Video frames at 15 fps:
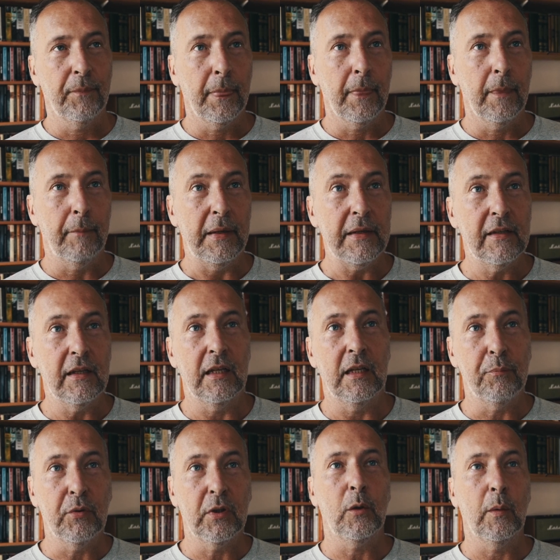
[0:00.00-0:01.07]
basically
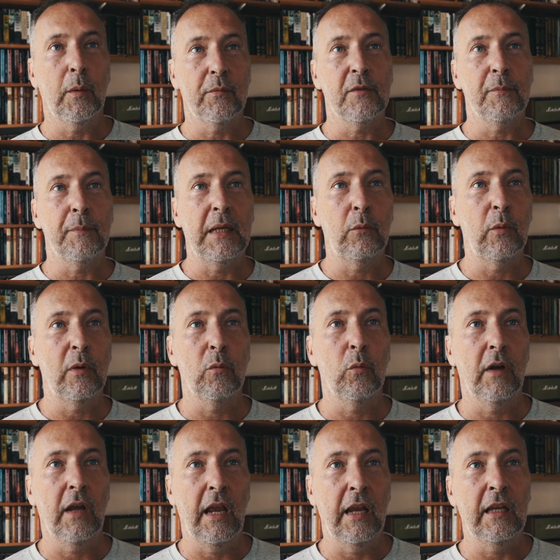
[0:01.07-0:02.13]
bring you up to speed with
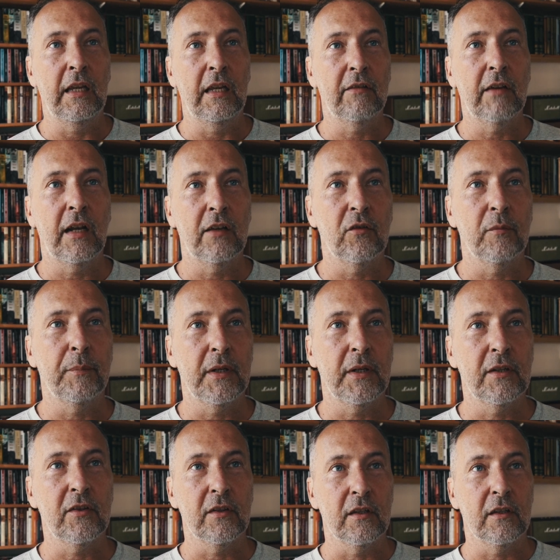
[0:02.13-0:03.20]
what any intelligent
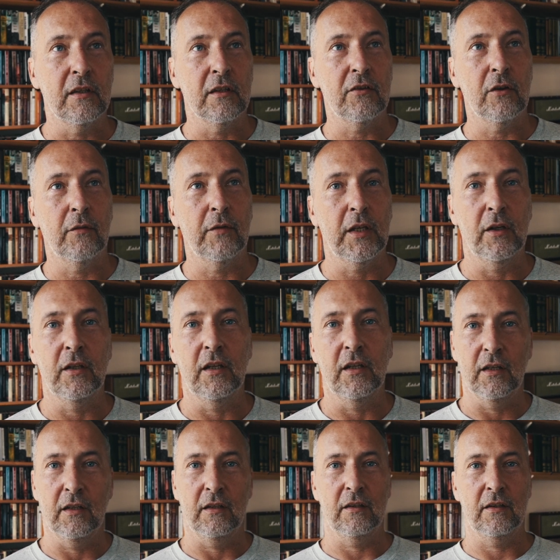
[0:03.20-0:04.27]
person in the Soviet
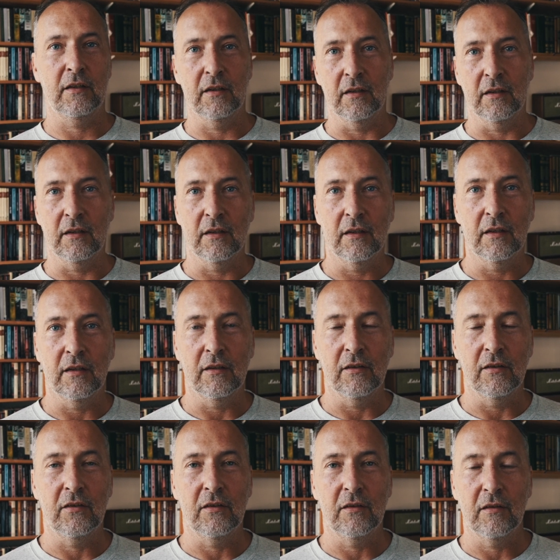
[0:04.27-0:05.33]
Union understood that
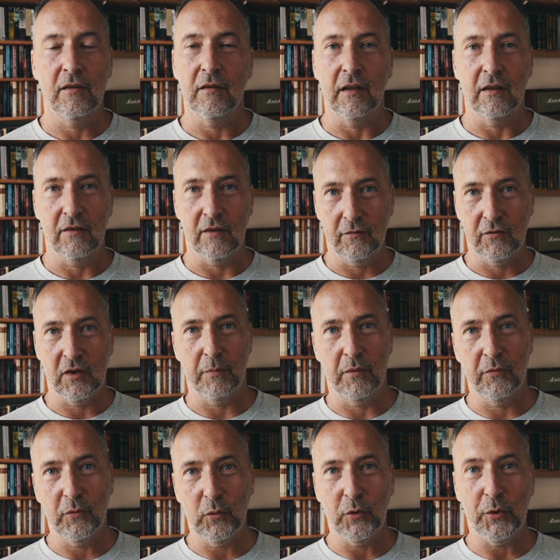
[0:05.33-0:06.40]
there's as I've said
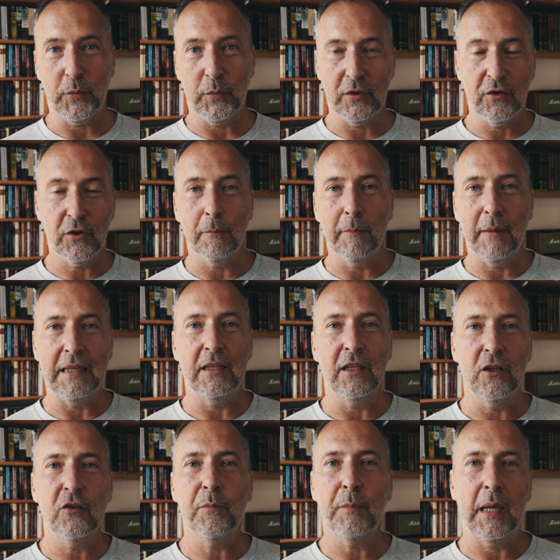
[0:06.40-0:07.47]
before there were two main
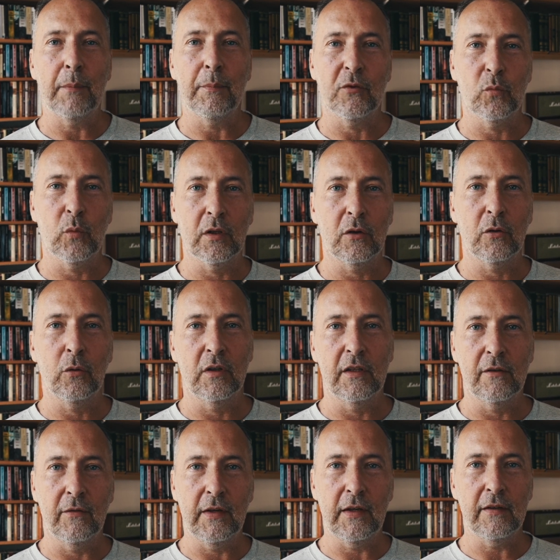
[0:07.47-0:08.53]
newspapers one called
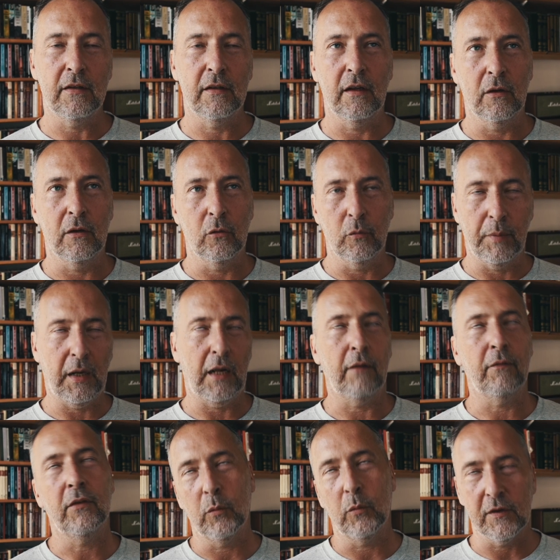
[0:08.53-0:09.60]
Izvestia or
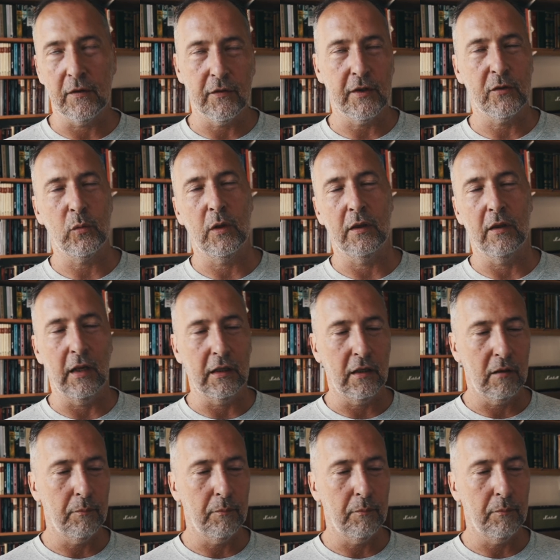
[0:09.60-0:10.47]
Pravda was the first one like